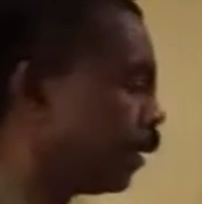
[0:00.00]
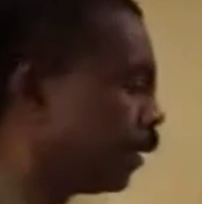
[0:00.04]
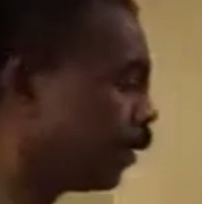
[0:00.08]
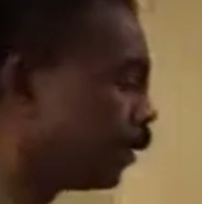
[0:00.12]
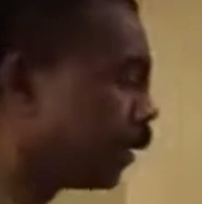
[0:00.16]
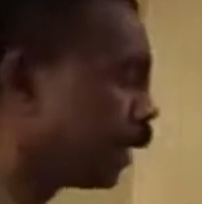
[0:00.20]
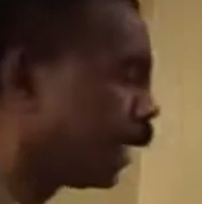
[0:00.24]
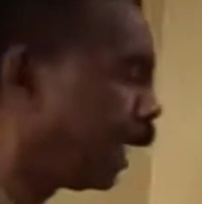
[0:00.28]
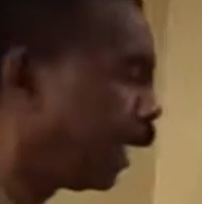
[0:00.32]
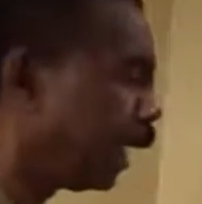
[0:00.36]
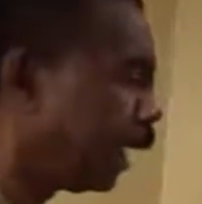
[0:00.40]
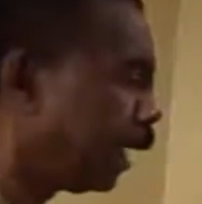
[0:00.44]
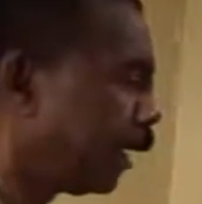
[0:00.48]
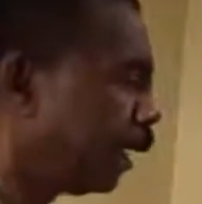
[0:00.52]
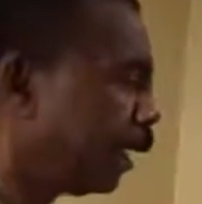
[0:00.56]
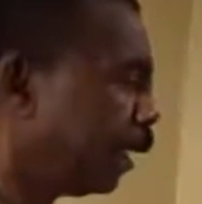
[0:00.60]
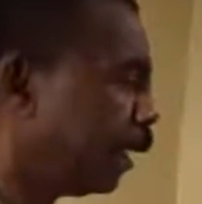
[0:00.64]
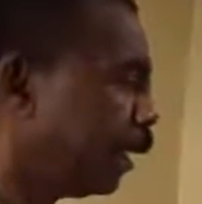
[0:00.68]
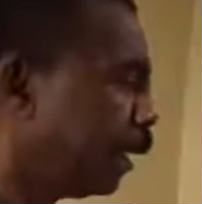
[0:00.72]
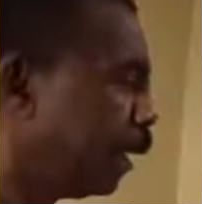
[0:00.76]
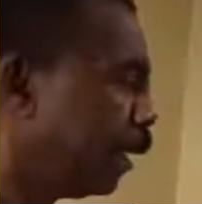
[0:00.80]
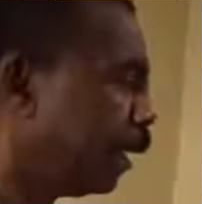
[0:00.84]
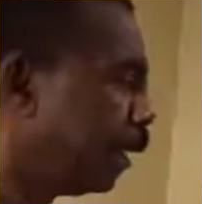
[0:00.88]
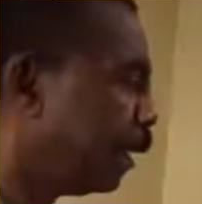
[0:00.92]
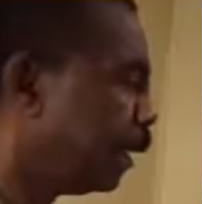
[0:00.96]
okay,
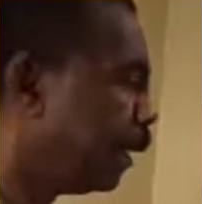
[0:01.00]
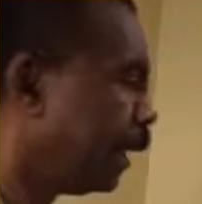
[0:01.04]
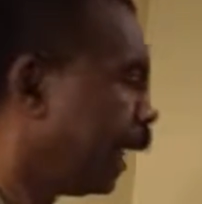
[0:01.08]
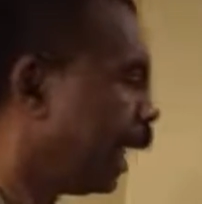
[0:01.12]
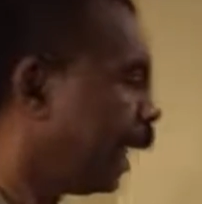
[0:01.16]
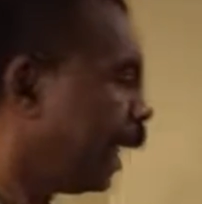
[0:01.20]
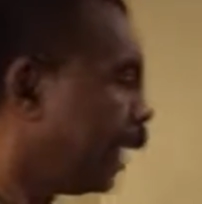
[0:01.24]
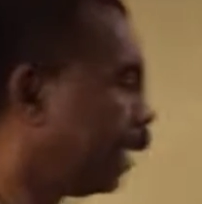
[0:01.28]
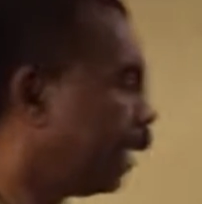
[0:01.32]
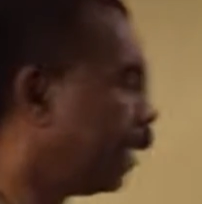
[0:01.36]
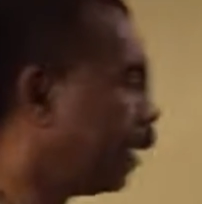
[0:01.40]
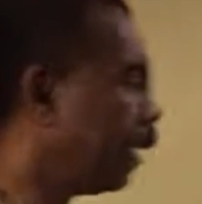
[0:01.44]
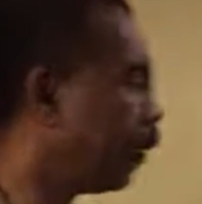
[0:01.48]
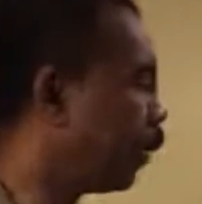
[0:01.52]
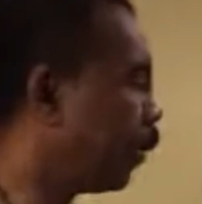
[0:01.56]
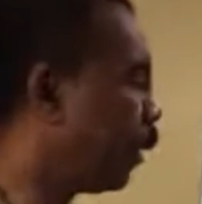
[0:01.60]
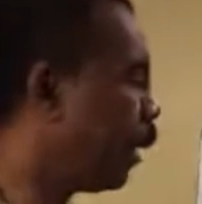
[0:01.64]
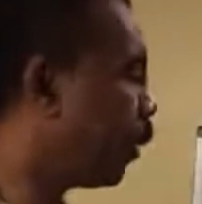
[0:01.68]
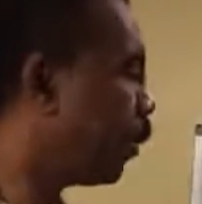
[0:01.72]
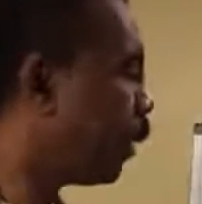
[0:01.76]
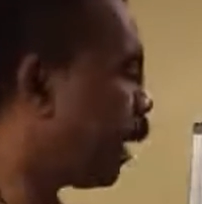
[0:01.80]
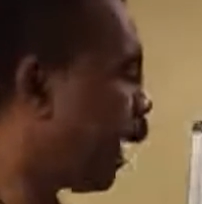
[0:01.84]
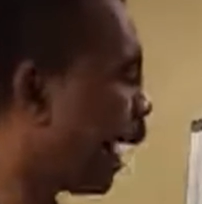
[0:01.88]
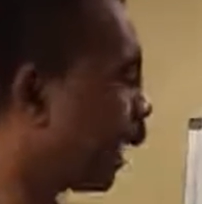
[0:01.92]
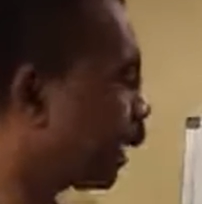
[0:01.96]
then we
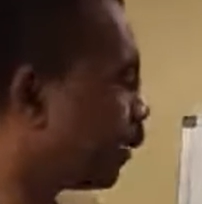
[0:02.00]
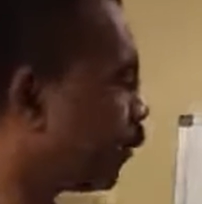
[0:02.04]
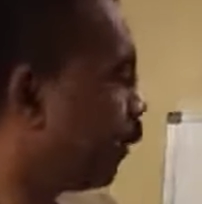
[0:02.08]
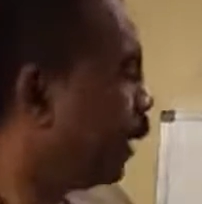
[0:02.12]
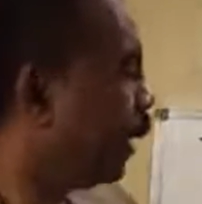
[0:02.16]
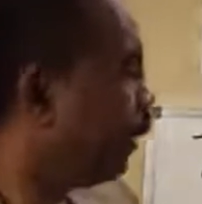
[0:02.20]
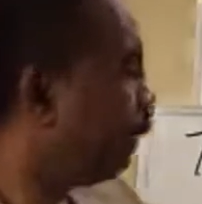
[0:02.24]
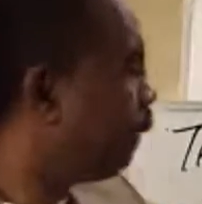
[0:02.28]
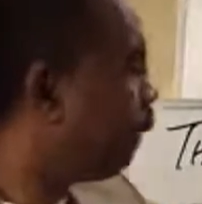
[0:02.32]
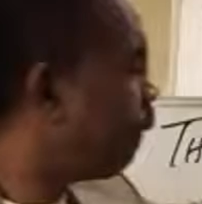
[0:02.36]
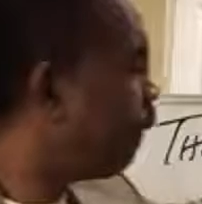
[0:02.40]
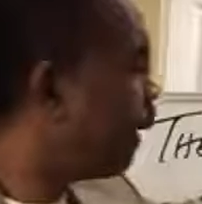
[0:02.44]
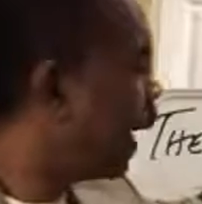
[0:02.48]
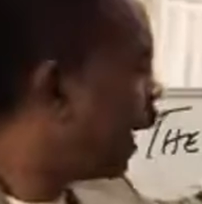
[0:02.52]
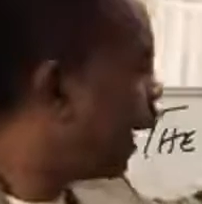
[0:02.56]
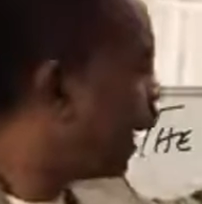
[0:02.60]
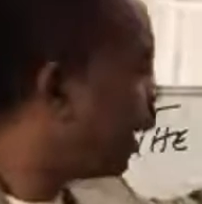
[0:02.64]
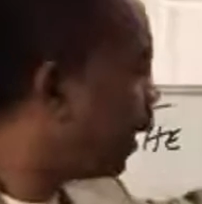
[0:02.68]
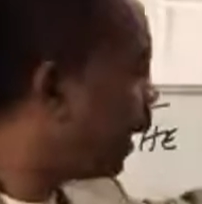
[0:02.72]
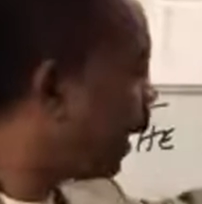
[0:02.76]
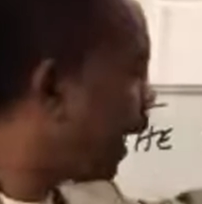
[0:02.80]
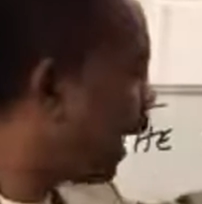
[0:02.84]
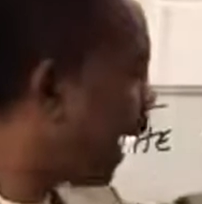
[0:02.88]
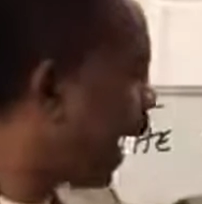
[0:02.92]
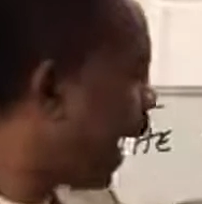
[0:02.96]
could actually
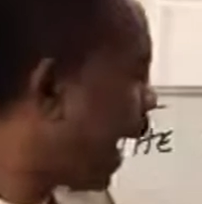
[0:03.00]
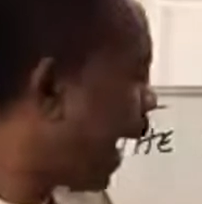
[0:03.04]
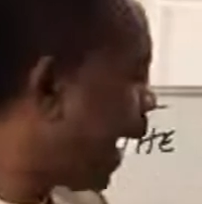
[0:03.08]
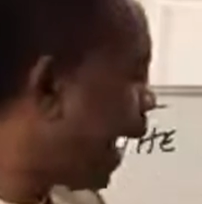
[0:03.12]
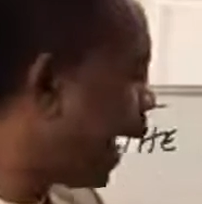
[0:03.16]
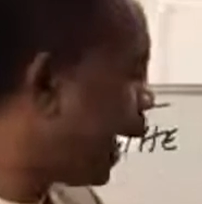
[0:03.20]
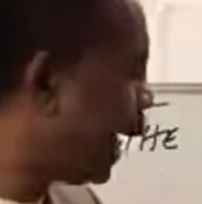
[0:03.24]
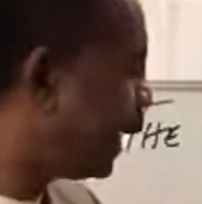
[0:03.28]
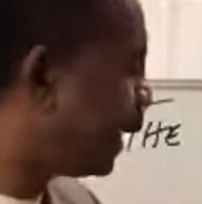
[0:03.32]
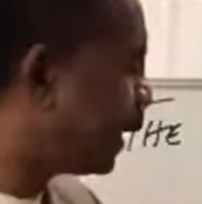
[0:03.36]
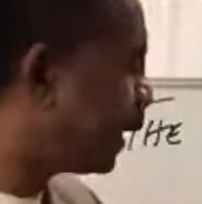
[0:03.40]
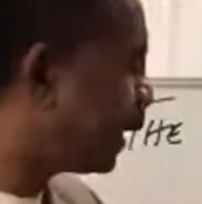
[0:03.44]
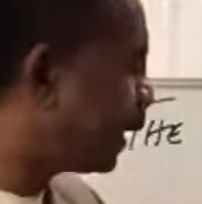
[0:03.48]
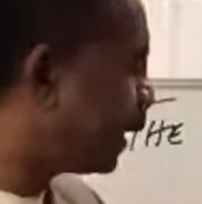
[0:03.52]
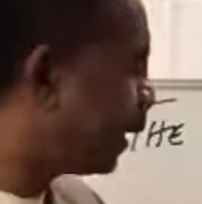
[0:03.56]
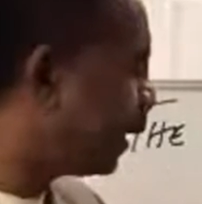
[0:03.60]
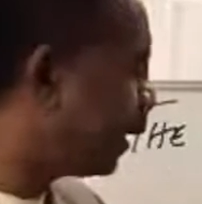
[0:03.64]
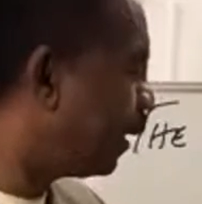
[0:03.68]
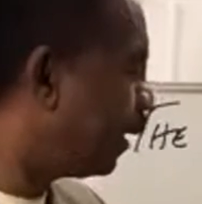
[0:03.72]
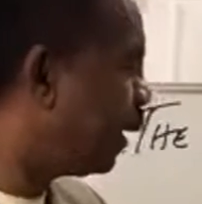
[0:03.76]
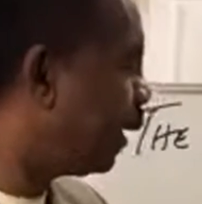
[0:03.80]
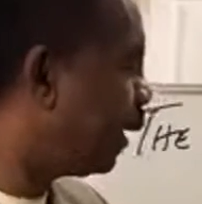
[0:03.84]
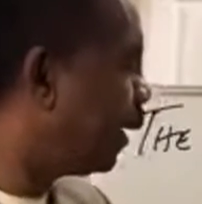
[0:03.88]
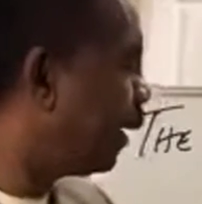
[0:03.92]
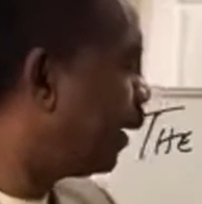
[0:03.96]
find the height
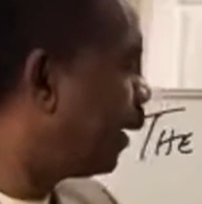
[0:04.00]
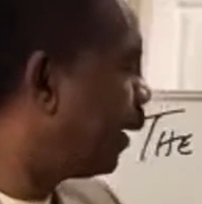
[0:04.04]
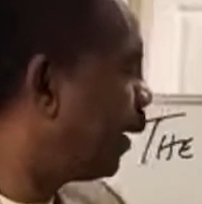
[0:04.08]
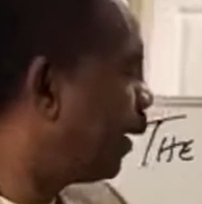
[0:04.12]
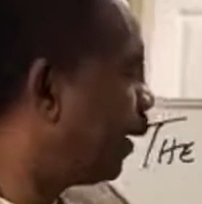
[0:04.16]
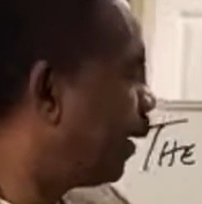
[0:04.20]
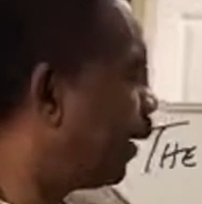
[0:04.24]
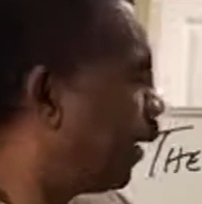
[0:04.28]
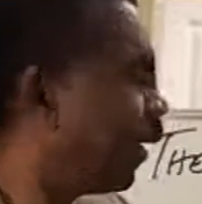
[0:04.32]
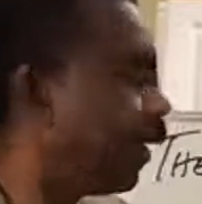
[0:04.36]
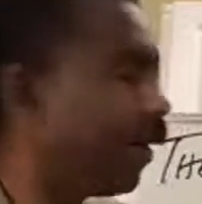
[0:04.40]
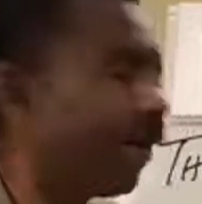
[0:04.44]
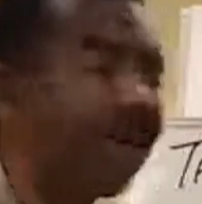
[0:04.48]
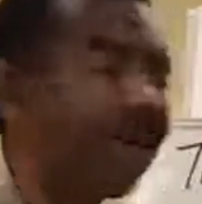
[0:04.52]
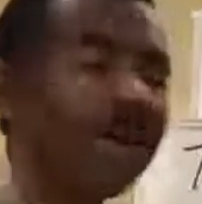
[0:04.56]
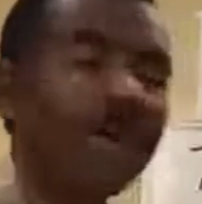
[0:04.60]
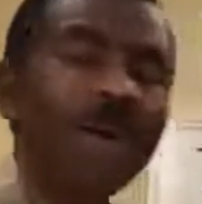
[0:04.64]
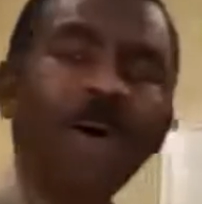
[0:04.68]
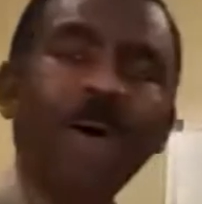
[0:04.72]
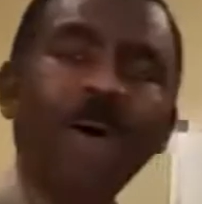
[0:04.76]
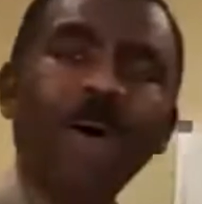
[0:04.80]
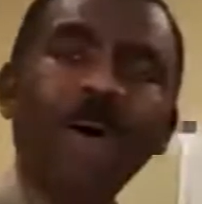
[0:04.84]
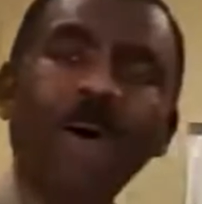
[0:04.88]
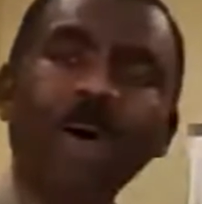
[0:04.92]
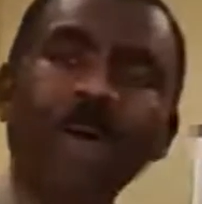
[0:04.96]

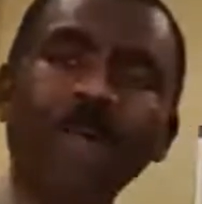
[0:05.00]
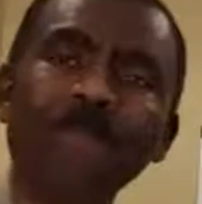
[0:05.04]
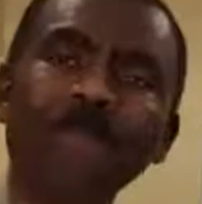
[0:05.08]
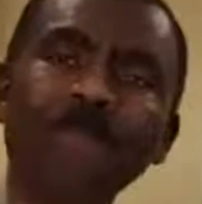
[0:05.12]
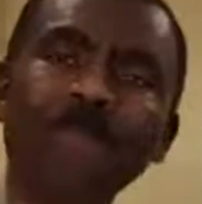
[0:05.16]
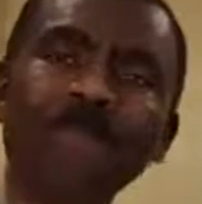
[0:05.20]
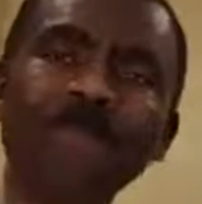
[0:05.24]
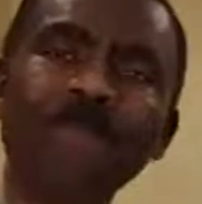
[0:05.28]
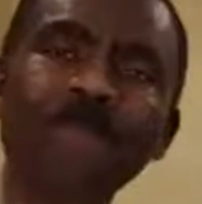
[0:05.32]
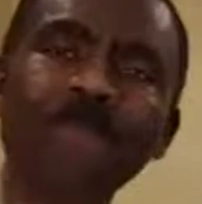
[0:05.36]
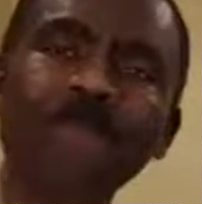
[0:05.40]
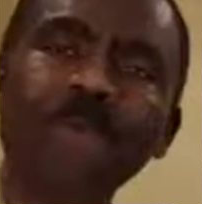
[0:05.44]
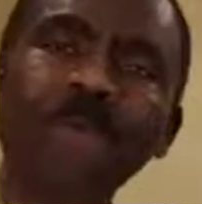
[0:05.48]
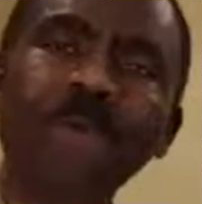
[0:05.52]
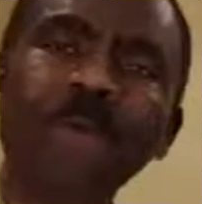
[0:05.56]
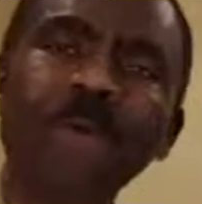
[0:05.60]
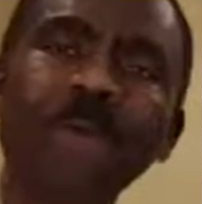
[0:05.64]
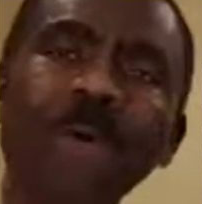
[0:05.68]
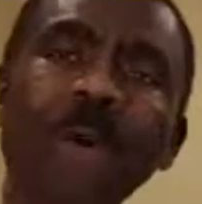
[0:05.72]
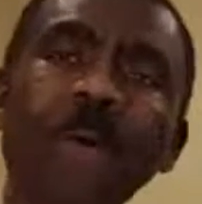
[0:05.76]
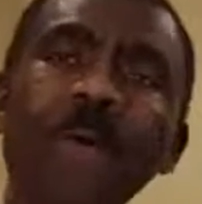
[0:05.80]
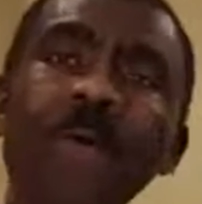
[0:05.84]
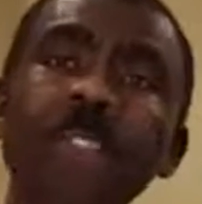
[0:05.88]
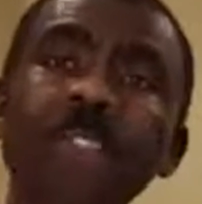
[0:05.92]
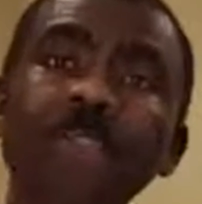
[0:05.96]
of
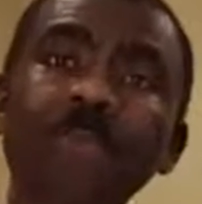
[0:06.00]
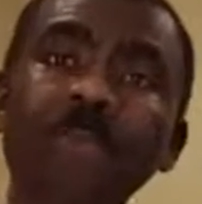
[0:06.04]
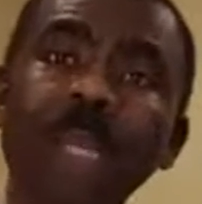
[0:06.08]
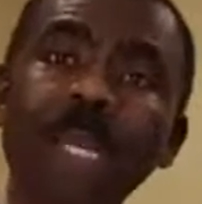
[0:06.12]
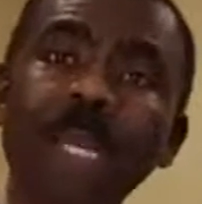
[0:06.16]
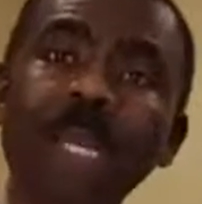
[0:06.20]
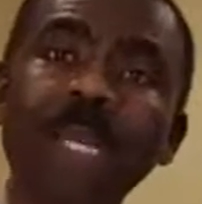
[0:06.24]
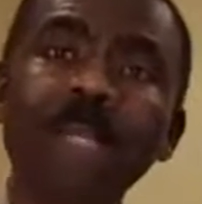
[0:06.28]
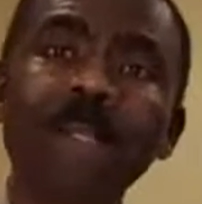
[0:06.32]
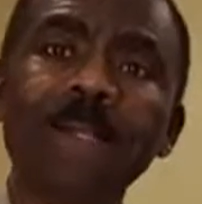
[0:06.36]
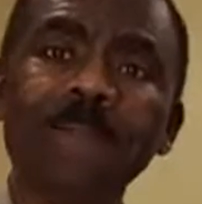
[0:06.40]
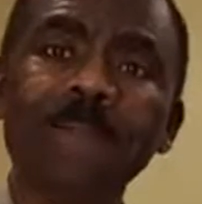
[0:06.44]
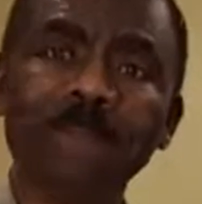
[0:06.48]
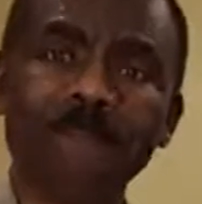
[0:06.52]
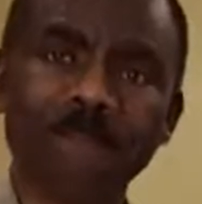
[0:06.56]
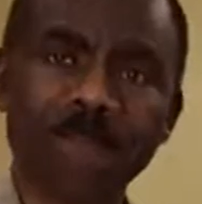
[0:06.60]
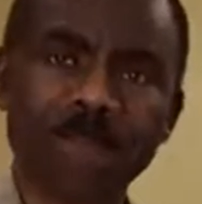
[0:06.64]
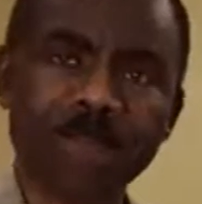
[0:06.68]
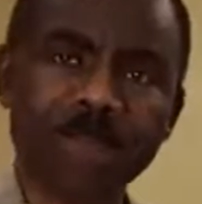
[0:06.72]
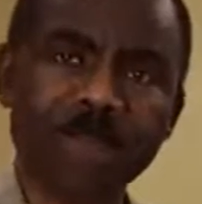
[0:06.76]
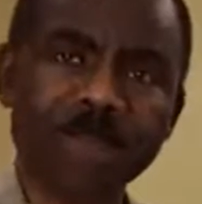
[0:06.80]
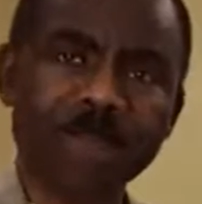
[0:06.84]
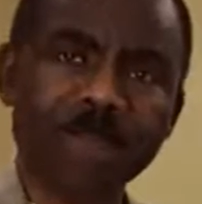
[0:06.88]
our triangle.